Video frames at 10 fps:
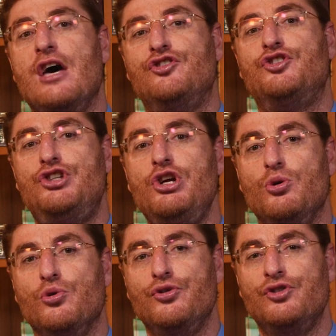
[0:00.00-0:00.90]
as
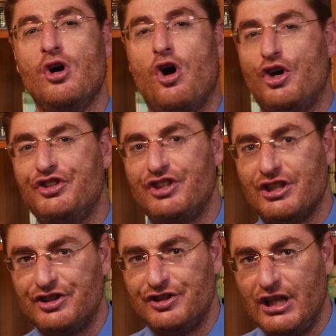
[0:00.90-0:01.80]
Jews are
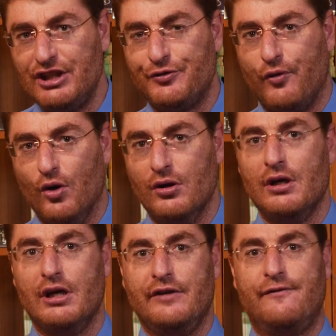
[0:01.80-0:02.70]
successful
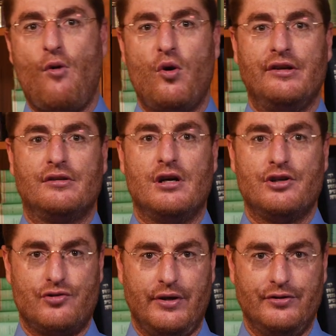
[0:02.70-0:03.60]
in foreign
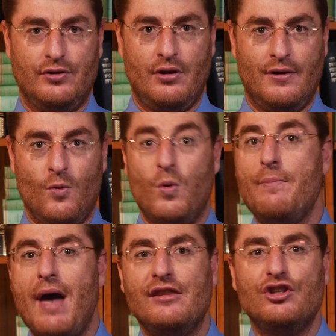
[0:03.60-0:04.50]
countries. We
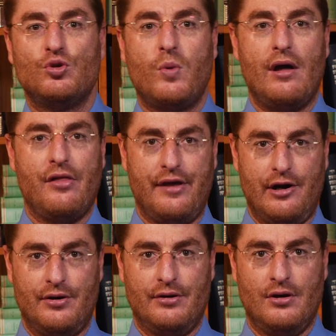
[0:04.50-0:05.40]
manage well
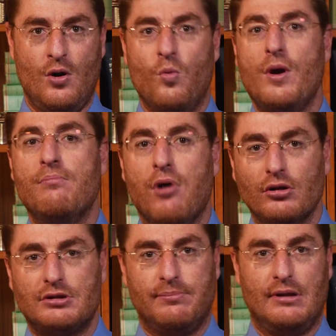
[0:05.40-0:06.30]
there. We
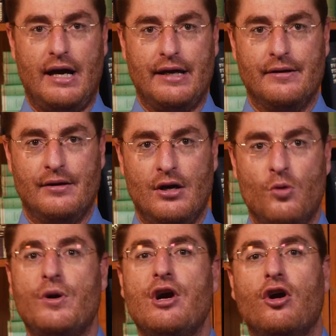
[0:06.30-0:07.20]
multiply.
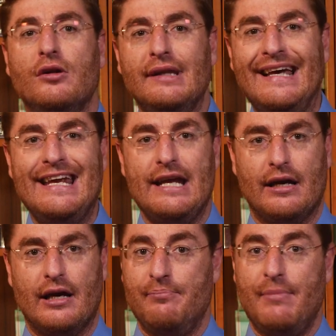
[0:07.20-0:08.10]
We are
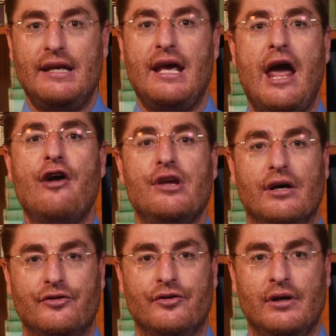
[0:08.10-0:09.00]
leading in many
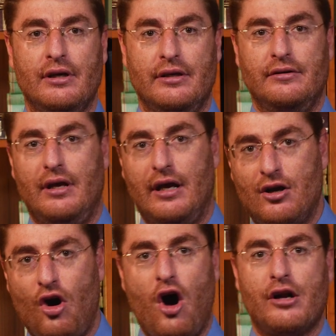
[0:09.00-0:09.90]
areas in
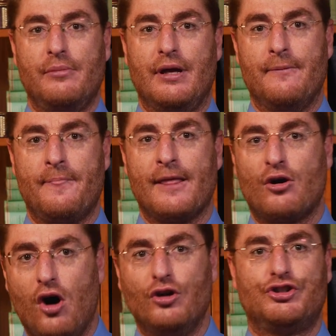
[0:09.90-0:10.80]
economy,
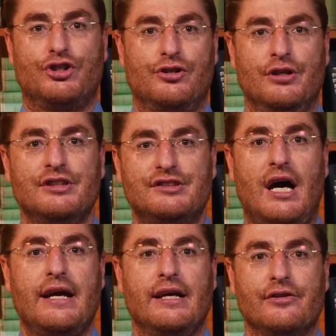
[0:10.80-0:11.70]
culture,
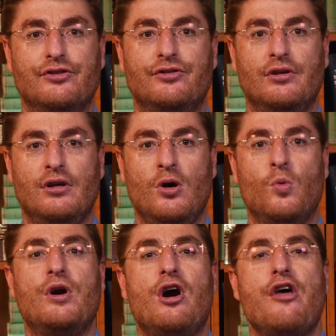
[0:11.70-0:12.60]
science.
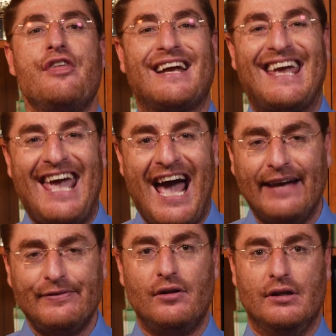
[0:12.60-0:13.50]
We are the
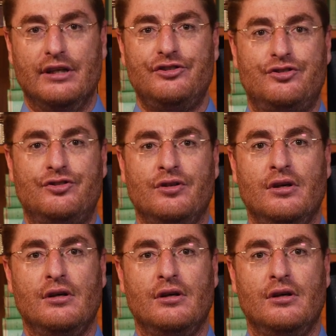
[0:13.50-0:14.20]
catalysts